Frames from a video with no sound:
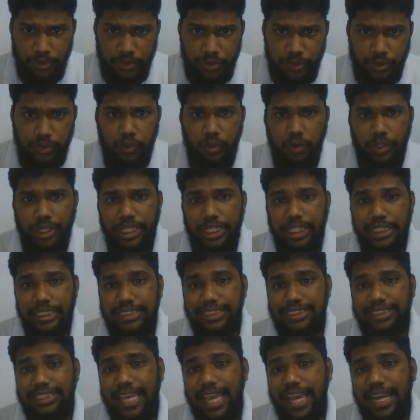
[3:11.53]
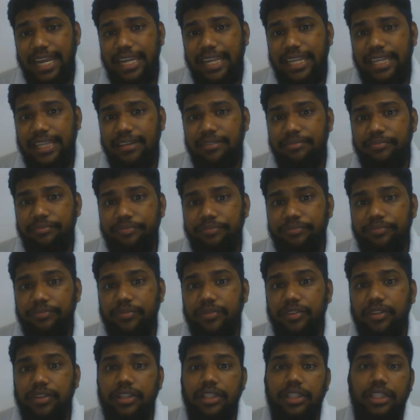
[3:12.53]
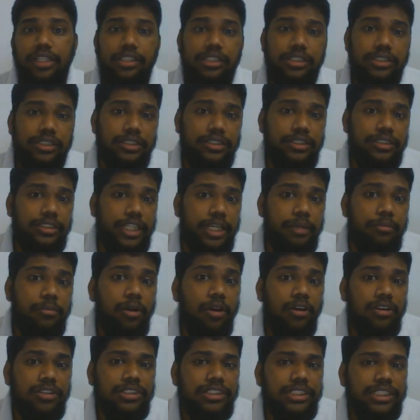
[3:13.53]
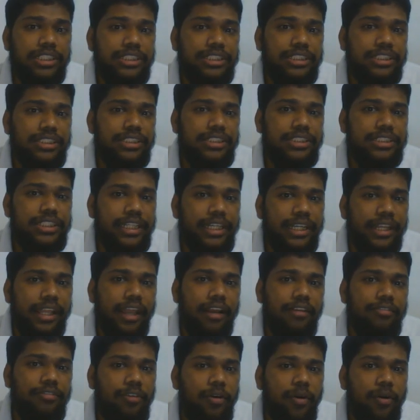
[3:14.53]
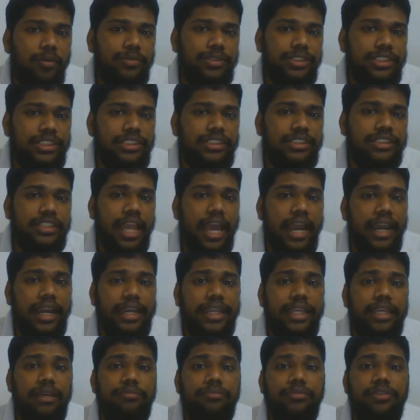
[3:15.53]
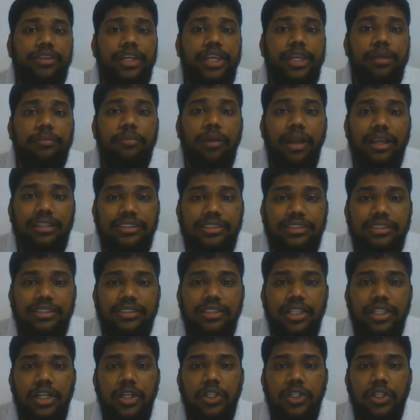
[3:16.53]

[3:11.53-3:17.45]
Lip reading: So in scandium, the stable oxidation state that forms is scandium 3+.